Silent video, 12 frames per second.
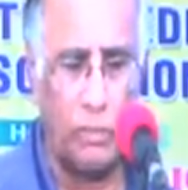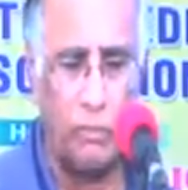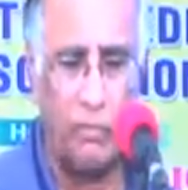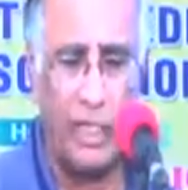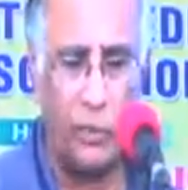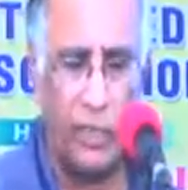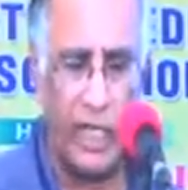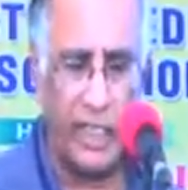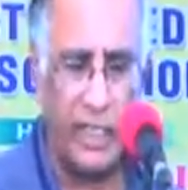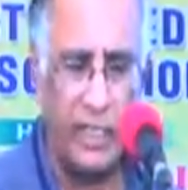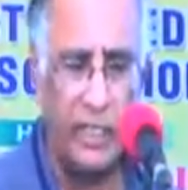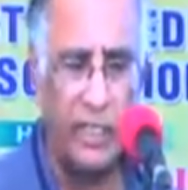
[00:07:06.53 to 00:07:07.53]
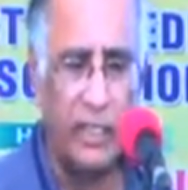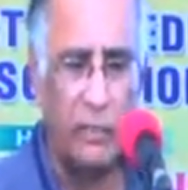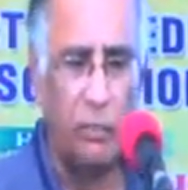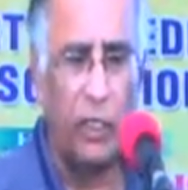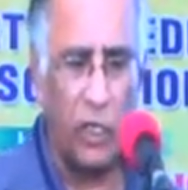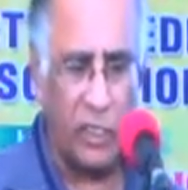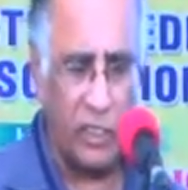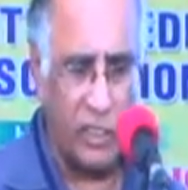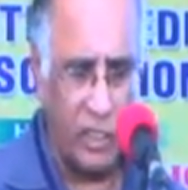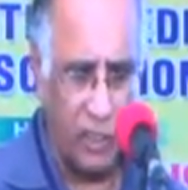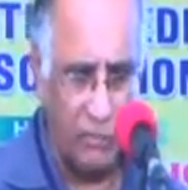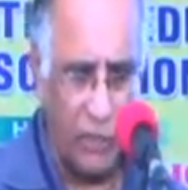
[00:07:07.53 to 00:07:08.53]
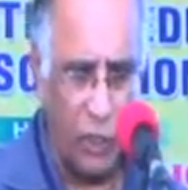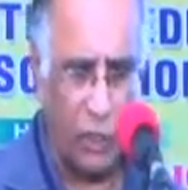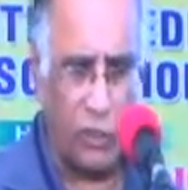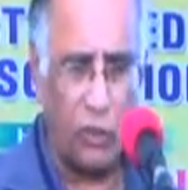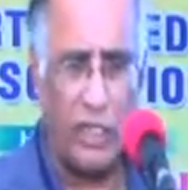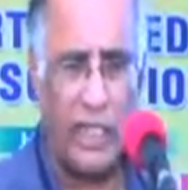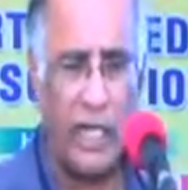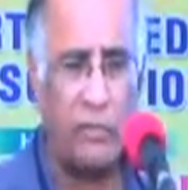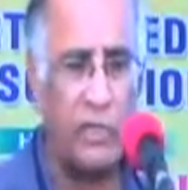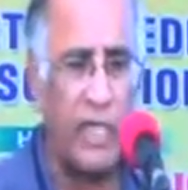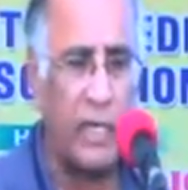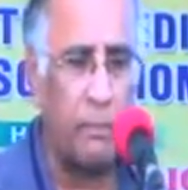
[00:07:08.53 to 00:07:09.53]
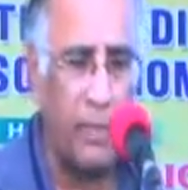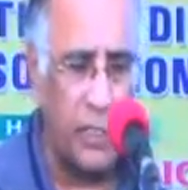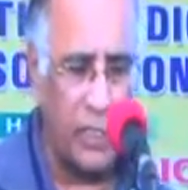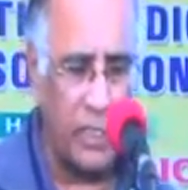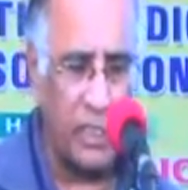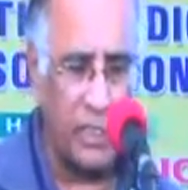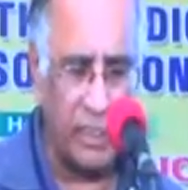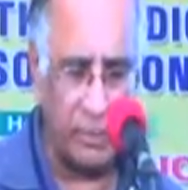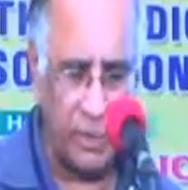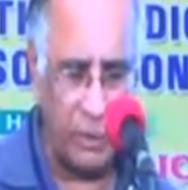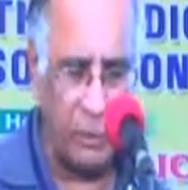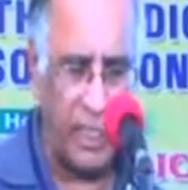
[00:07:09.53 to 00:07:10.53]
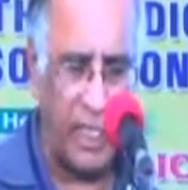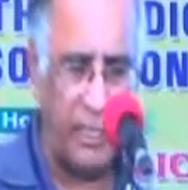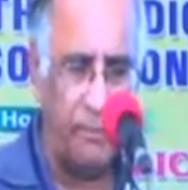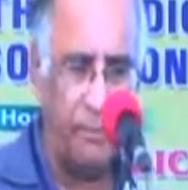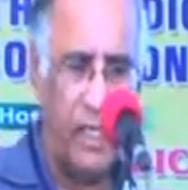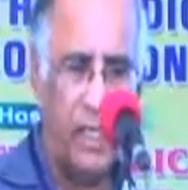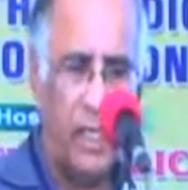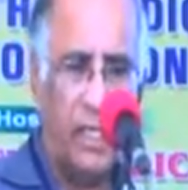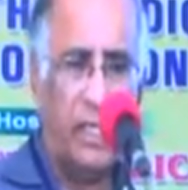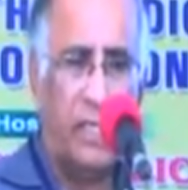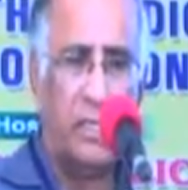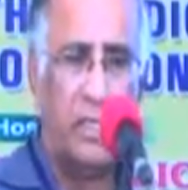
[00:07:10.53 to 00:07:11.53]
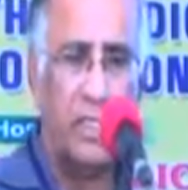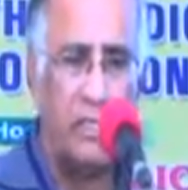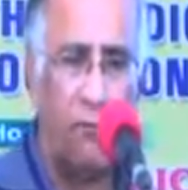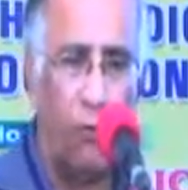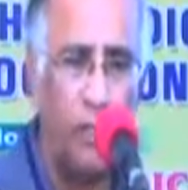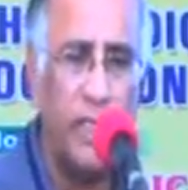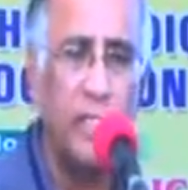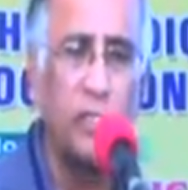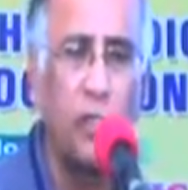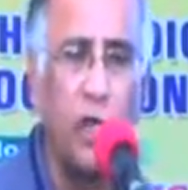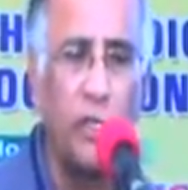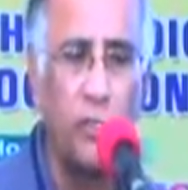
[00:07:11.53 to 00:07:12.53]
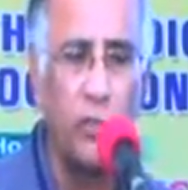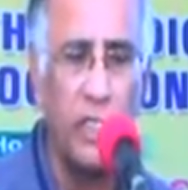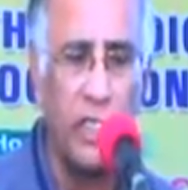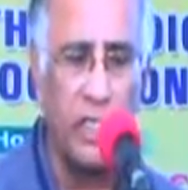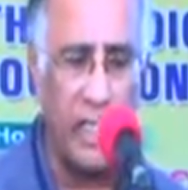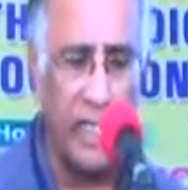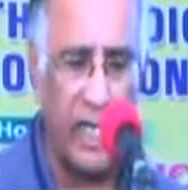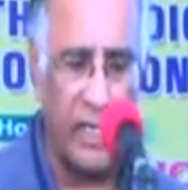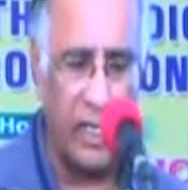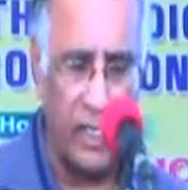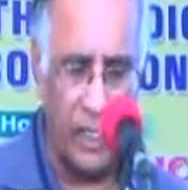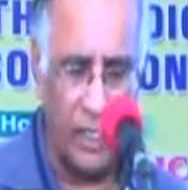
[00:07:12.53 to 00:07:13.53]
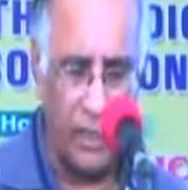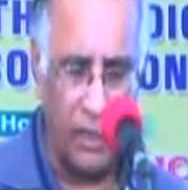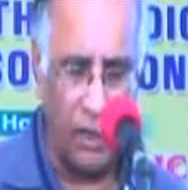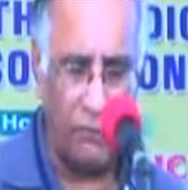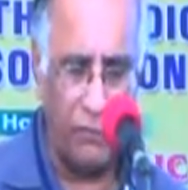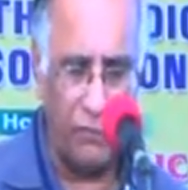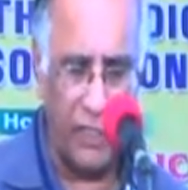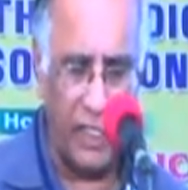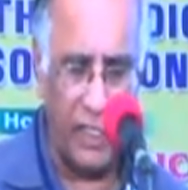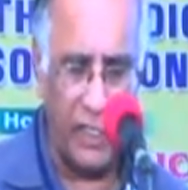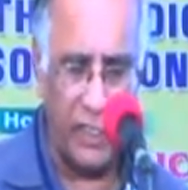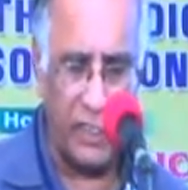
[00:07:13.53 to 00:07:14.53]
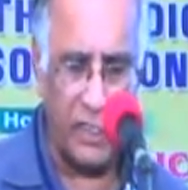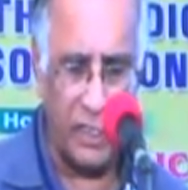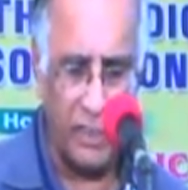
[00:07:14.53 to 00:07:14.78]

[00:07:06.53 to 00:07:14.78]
Well united. We lost contact with that patient subsequently. This is a 4 years non-union in a young girl of 15 years.